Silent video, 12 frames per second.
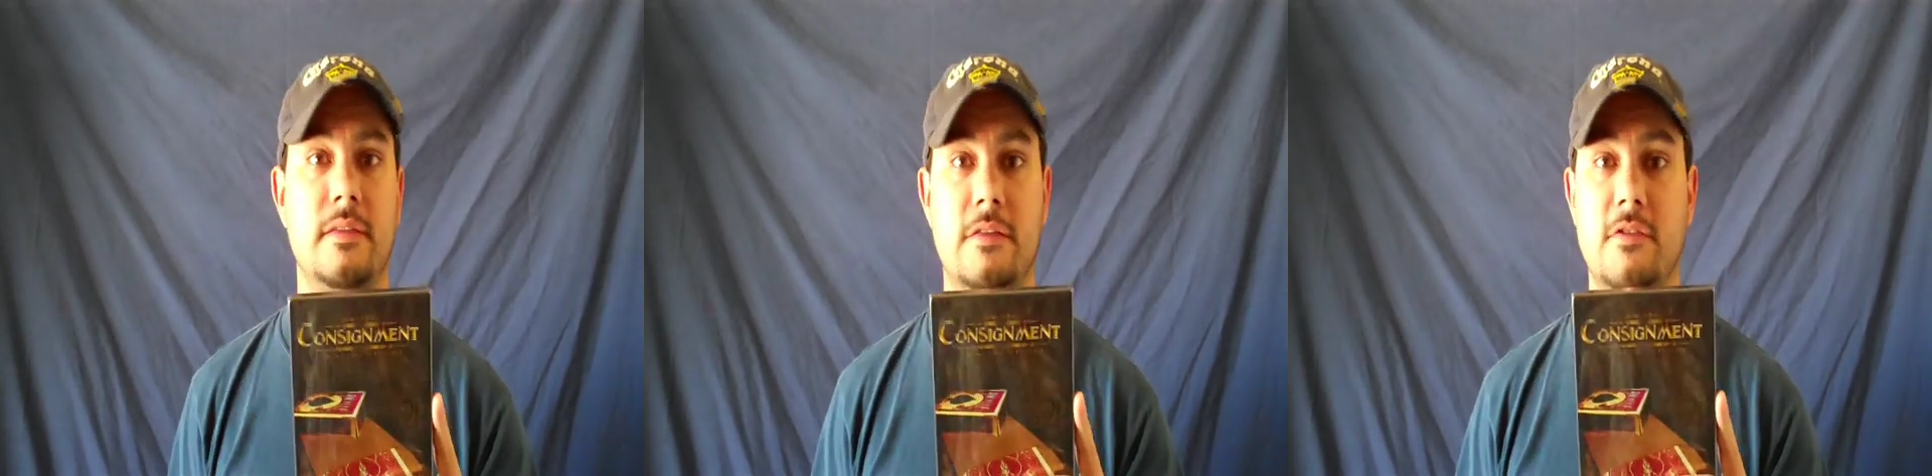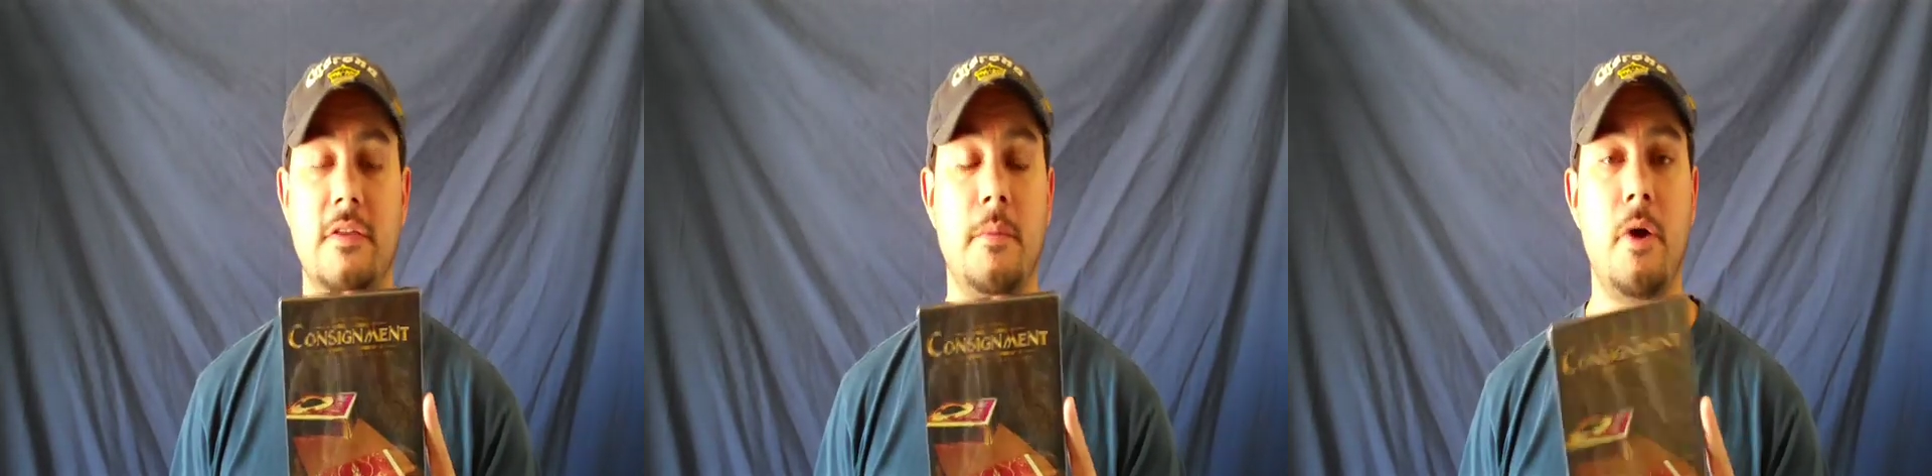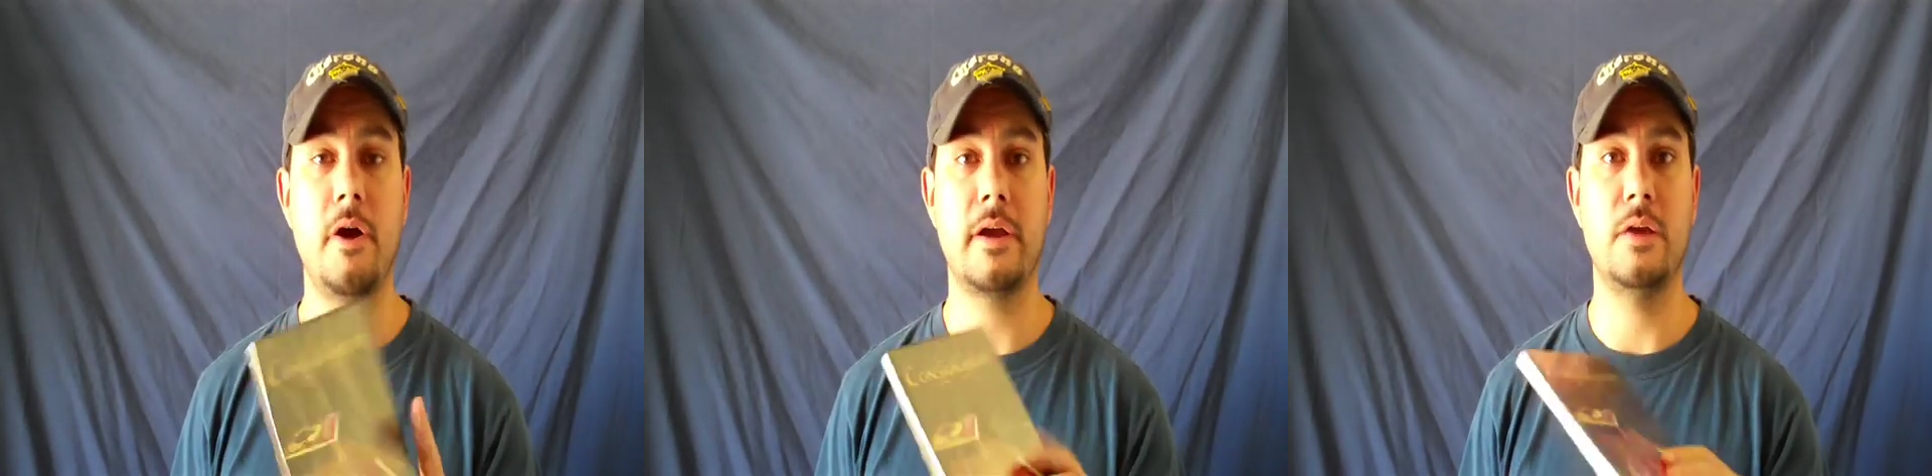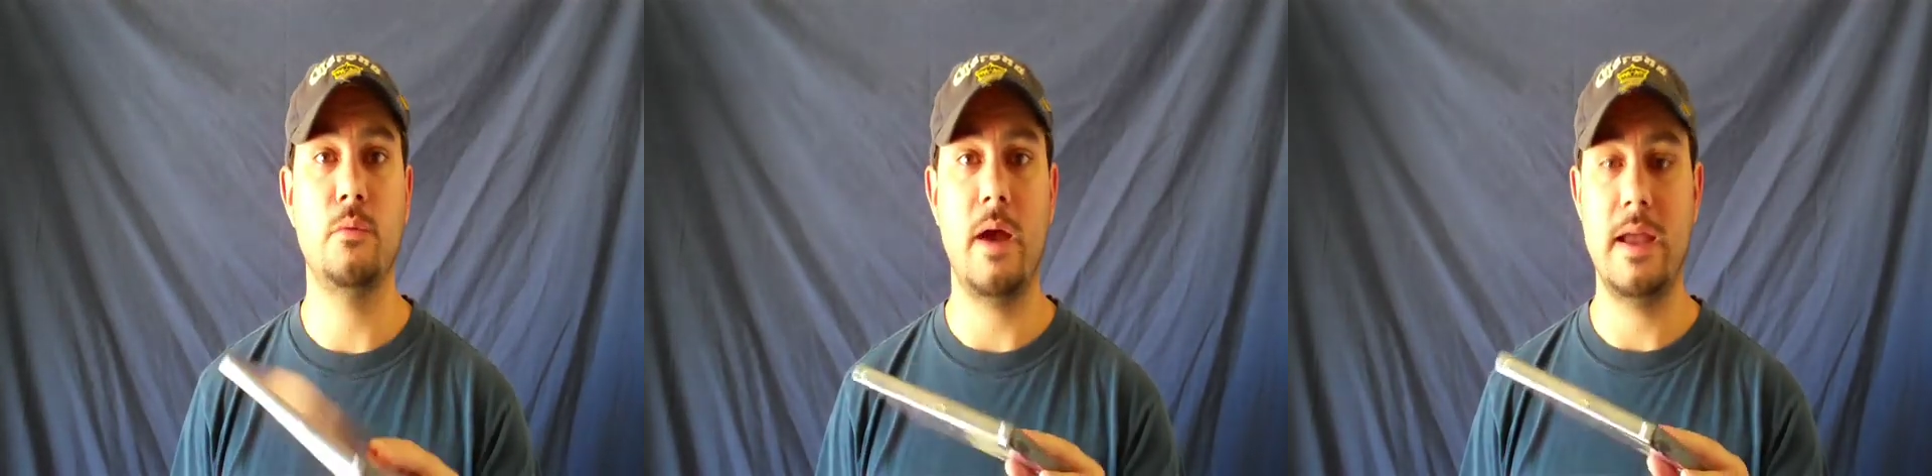that's on the
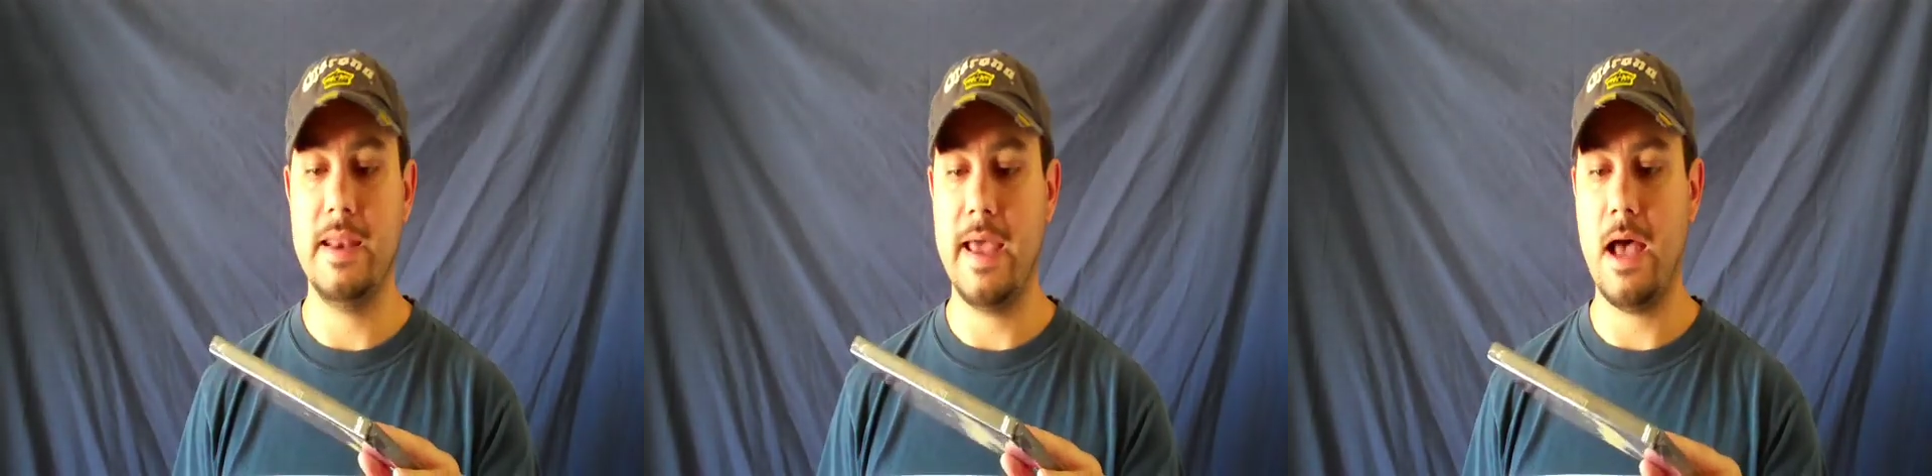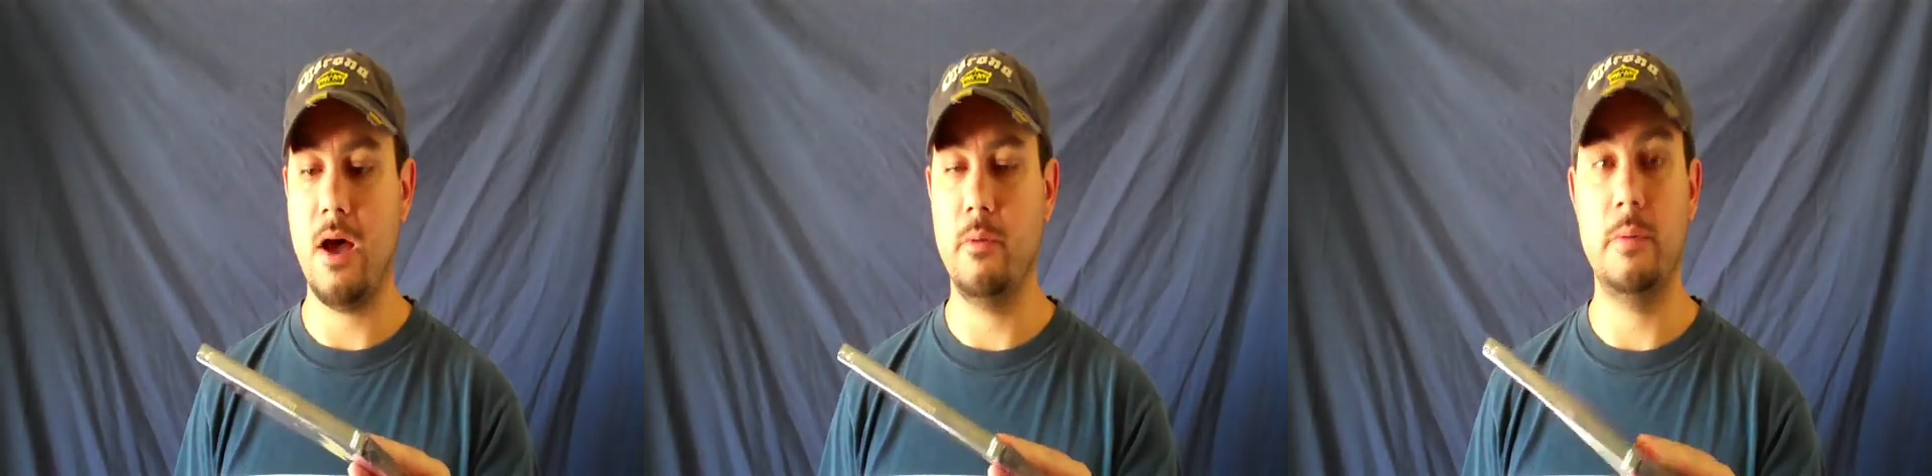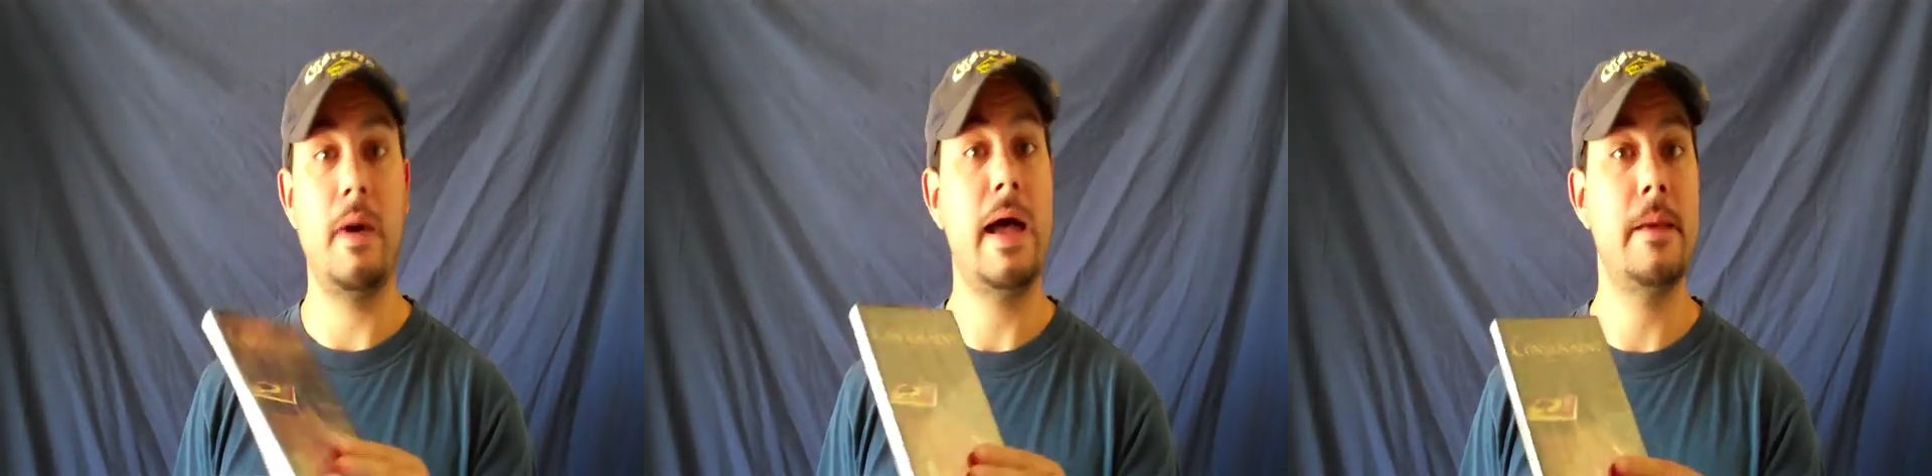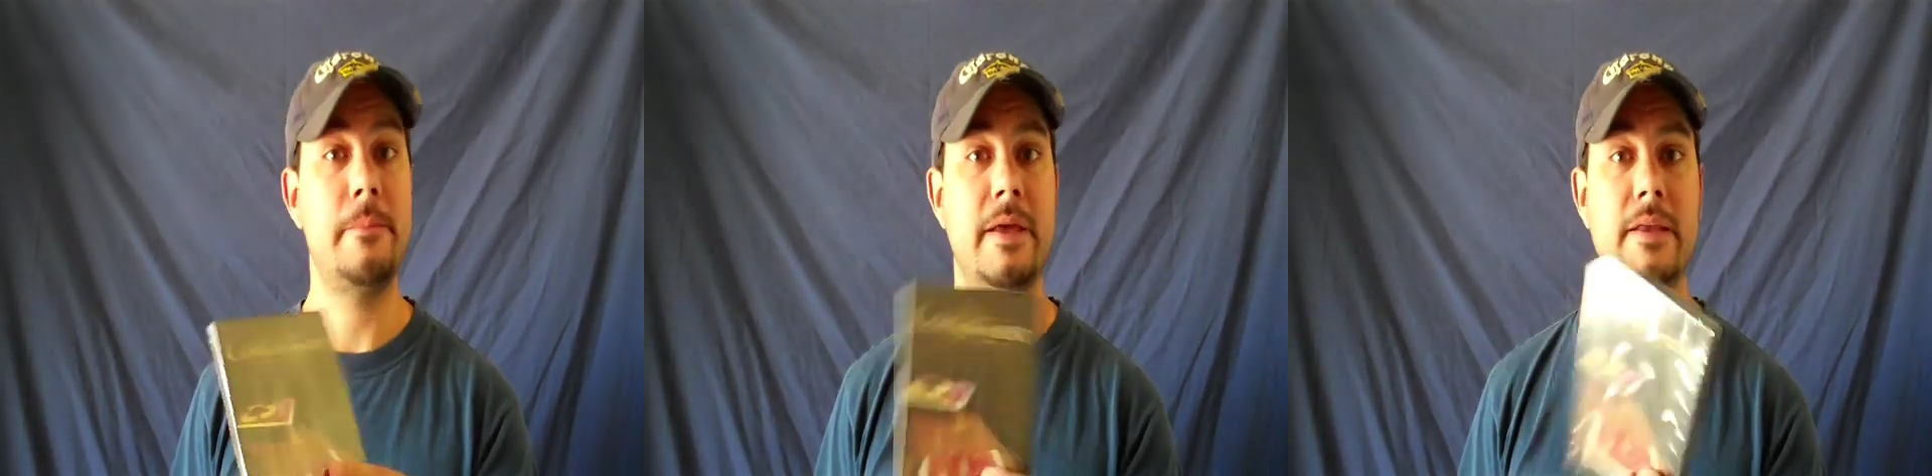market right now in
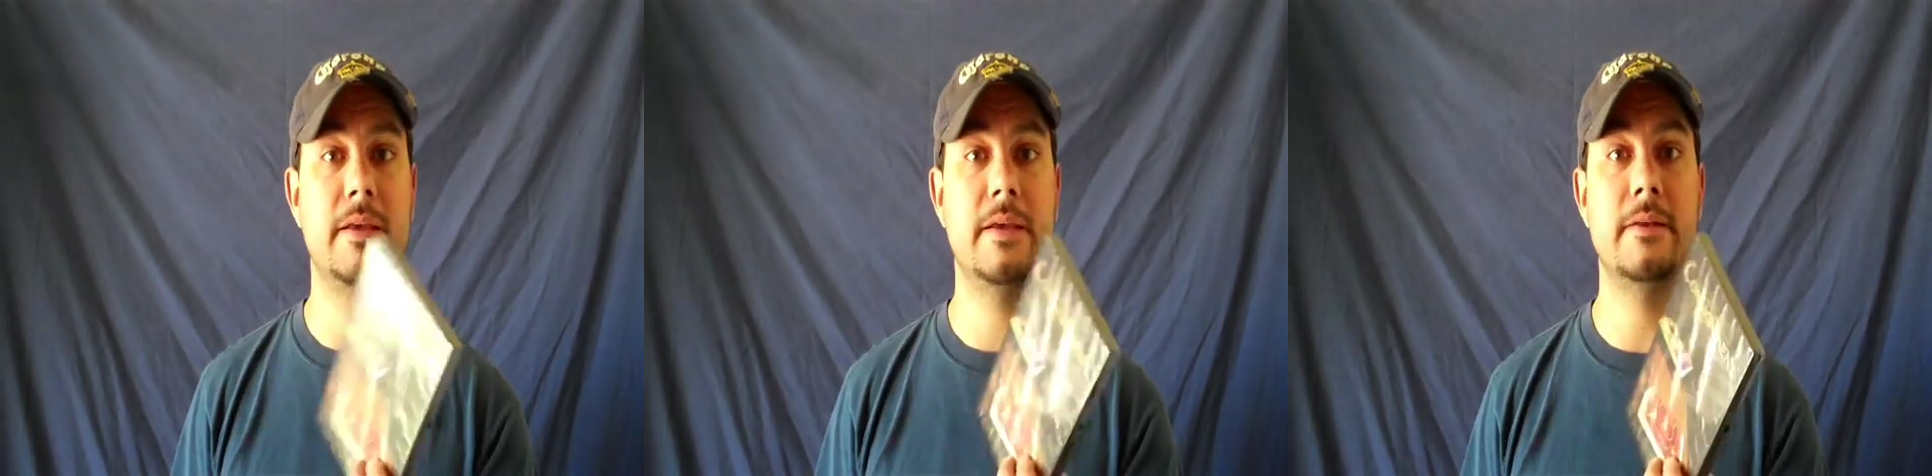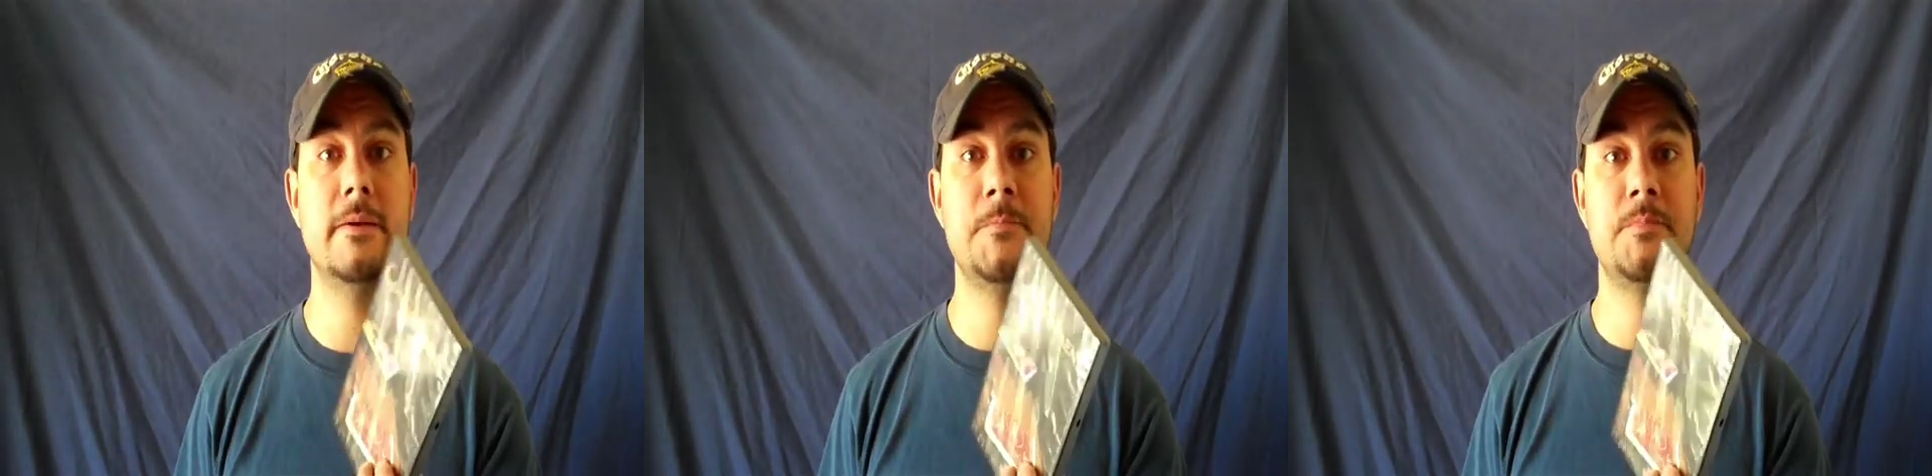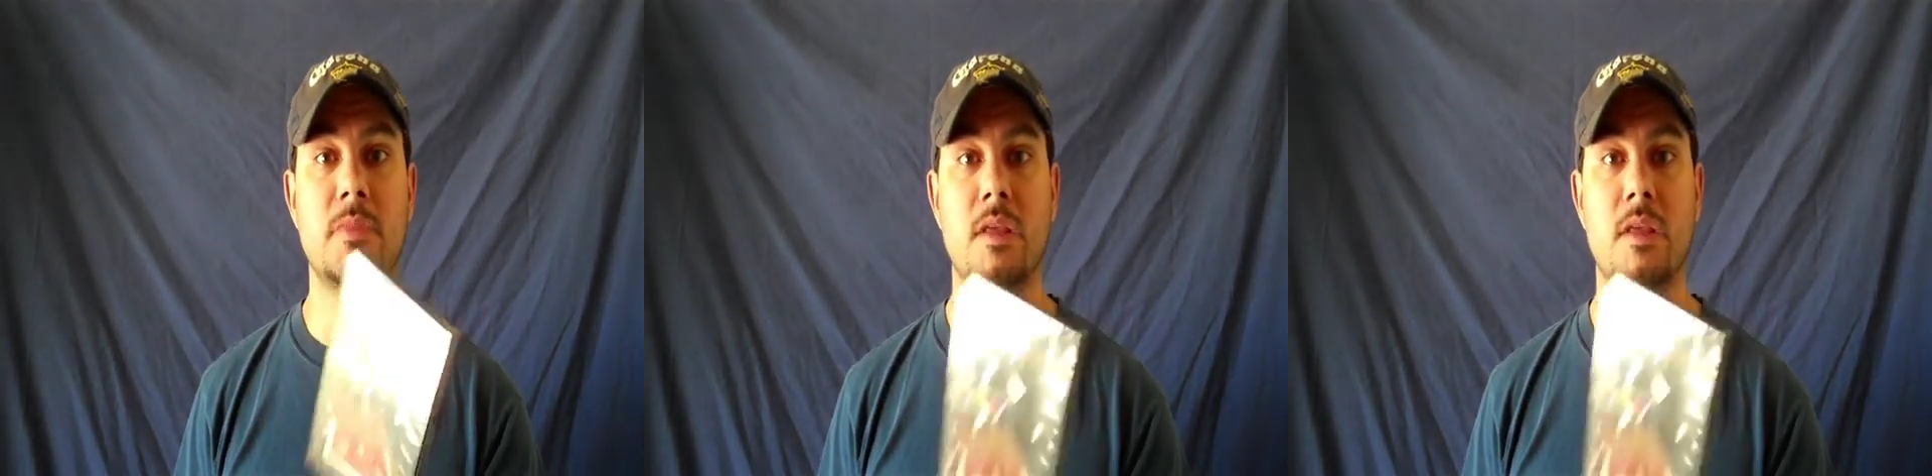my opinion.